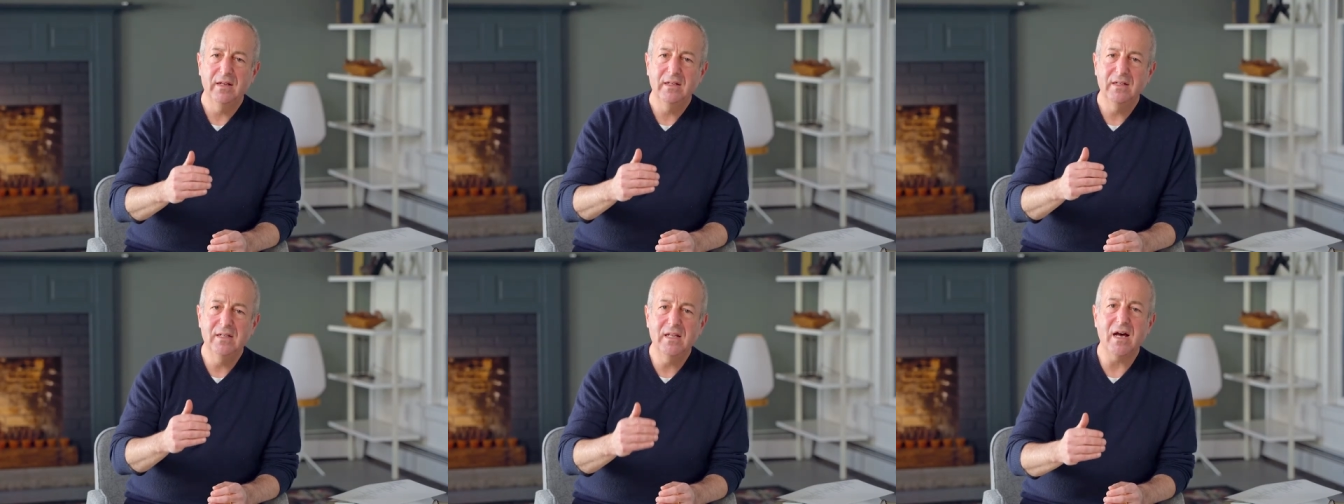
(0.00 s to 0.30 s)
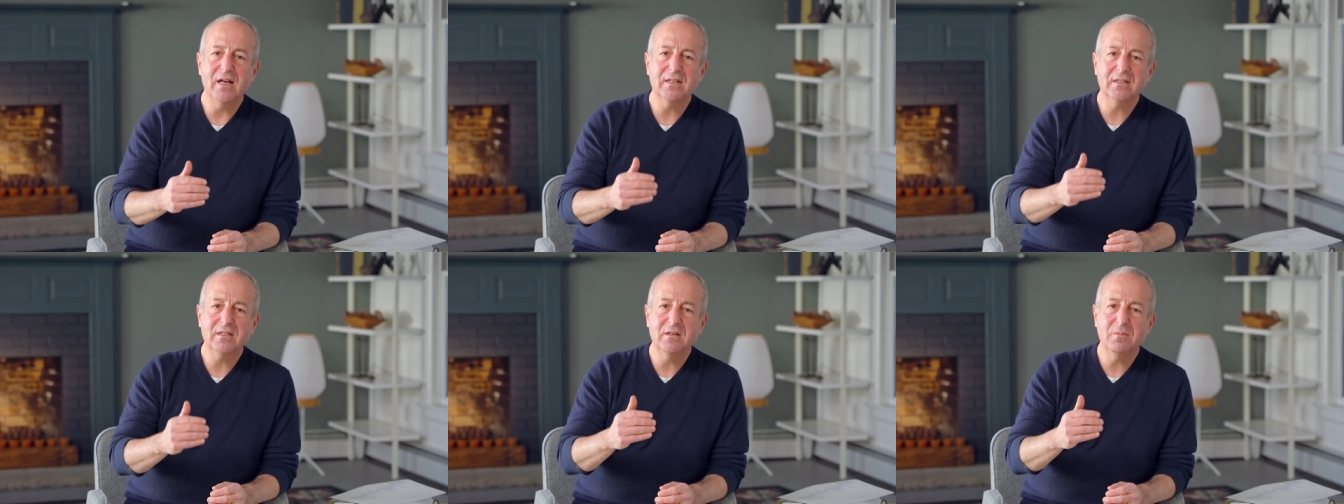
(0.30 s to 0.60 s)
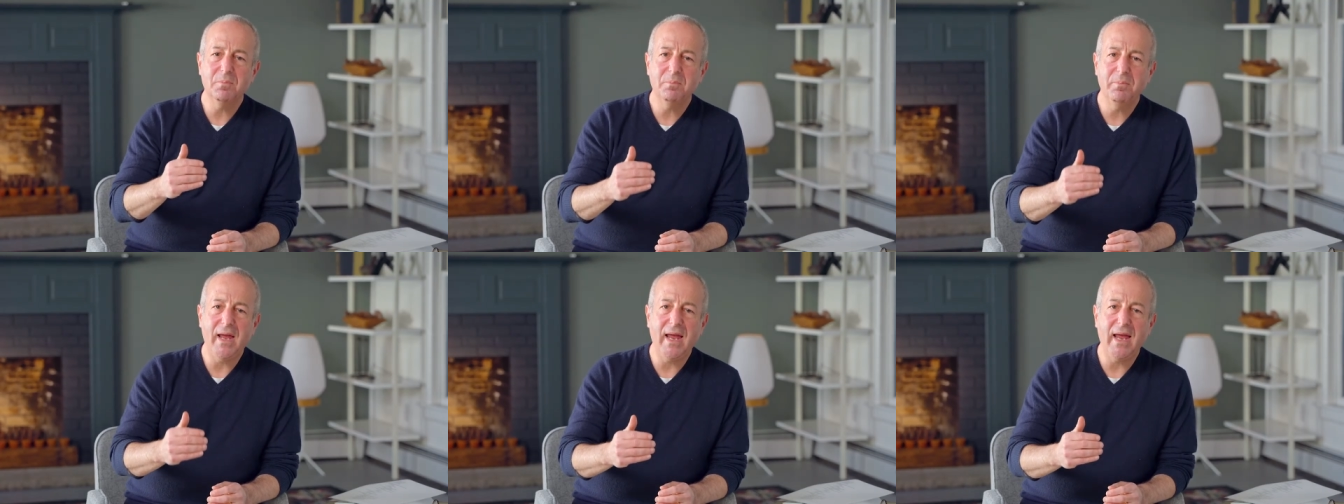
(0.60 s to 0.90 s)

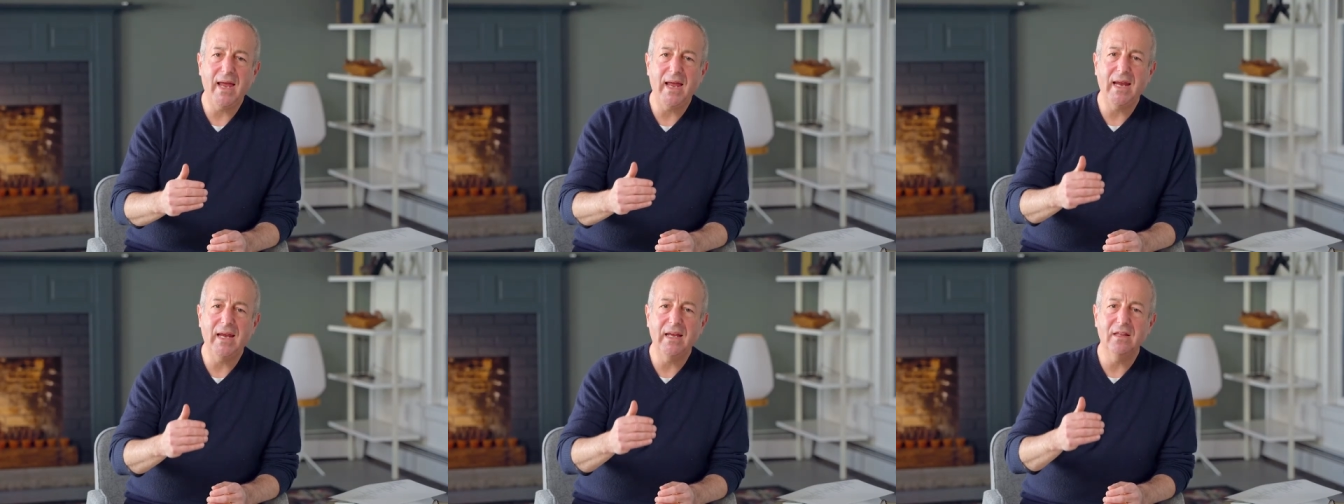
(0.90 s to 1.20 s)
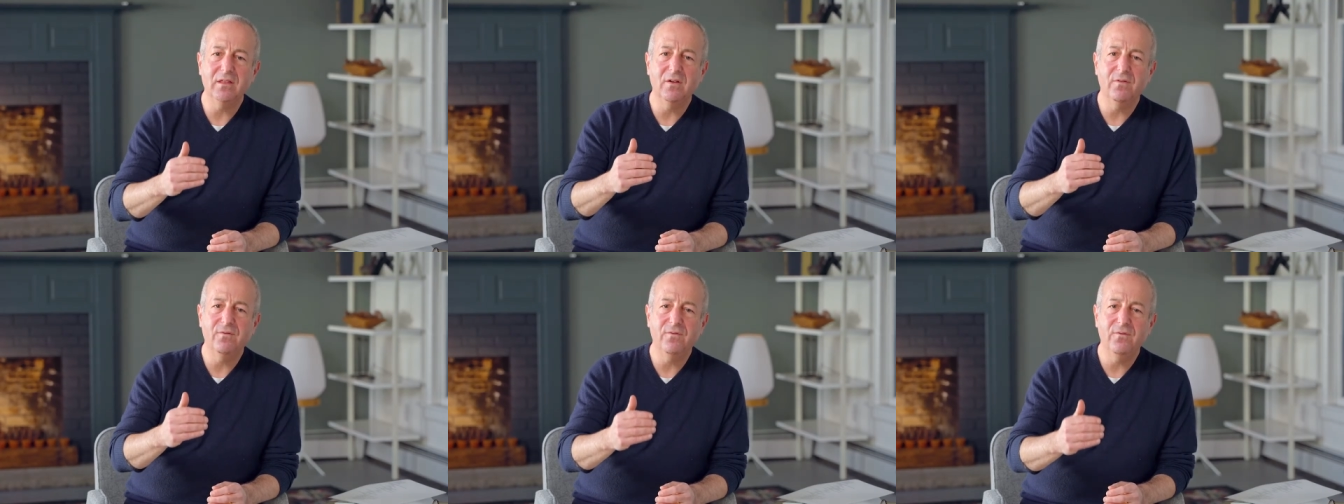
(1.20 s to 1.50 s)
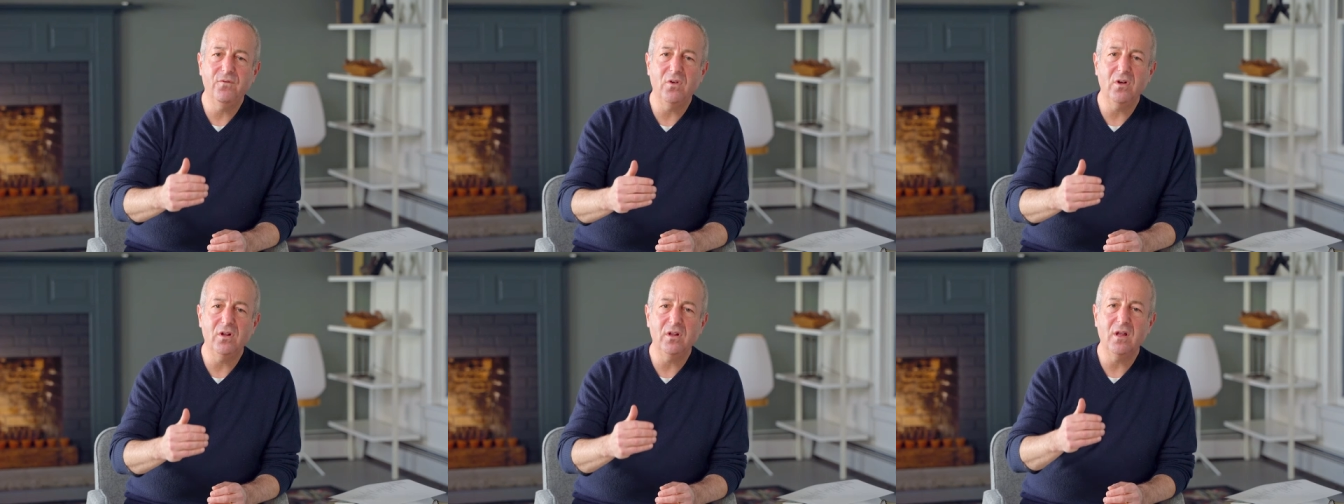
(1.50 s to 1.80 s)
doesn't pay the
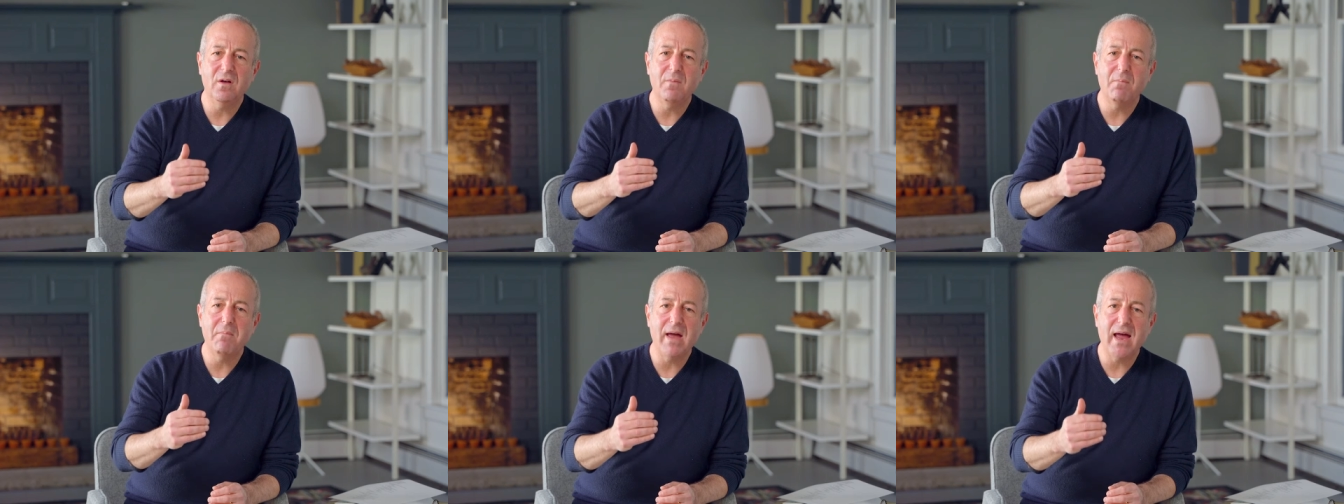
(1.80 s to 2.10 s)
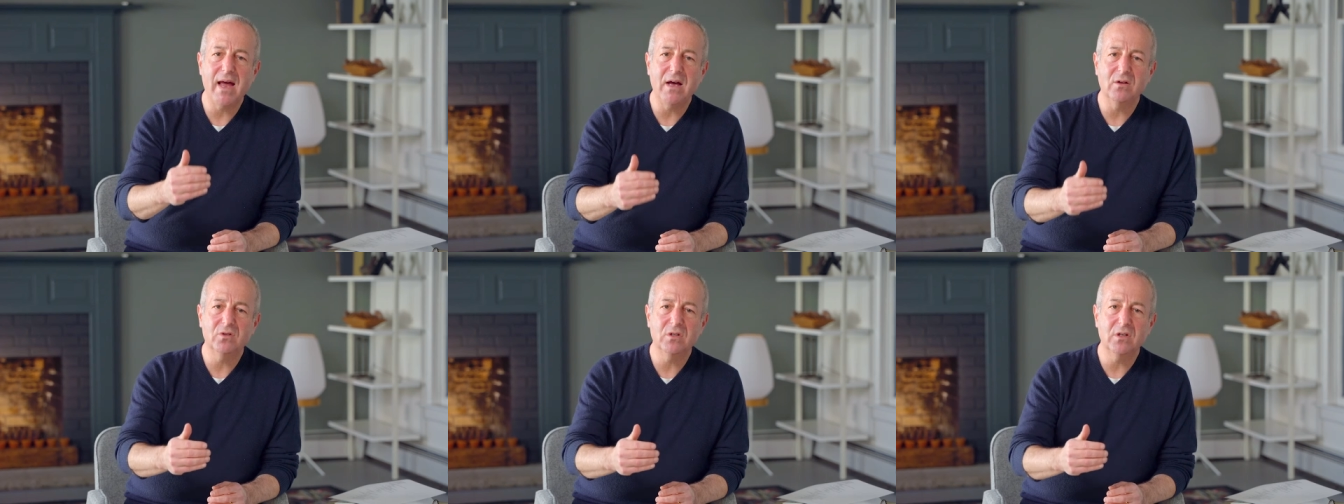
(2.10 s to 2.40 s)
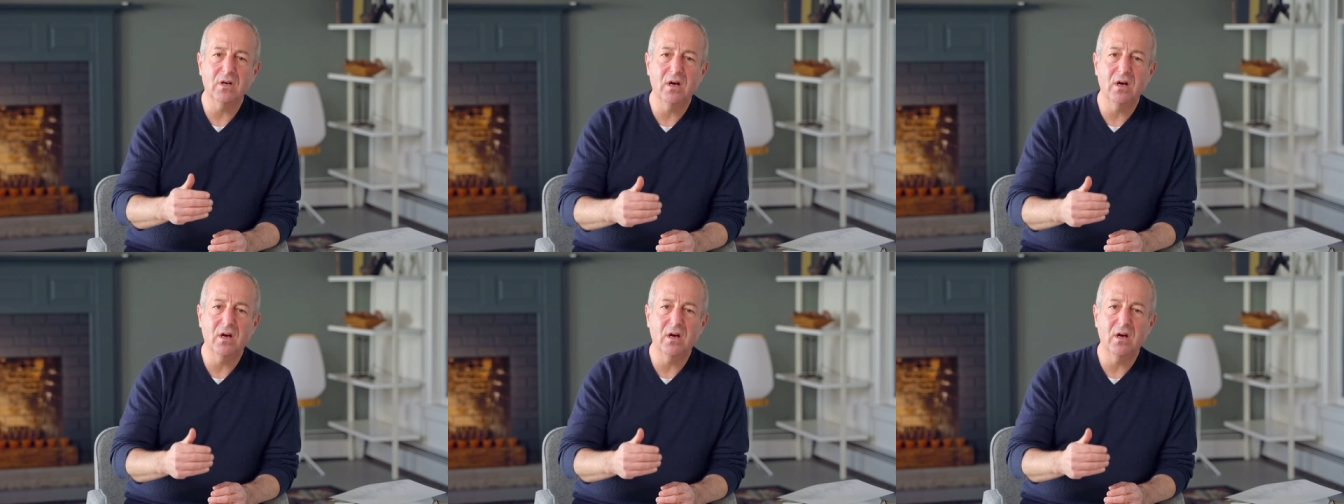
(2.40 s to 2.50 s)
full amount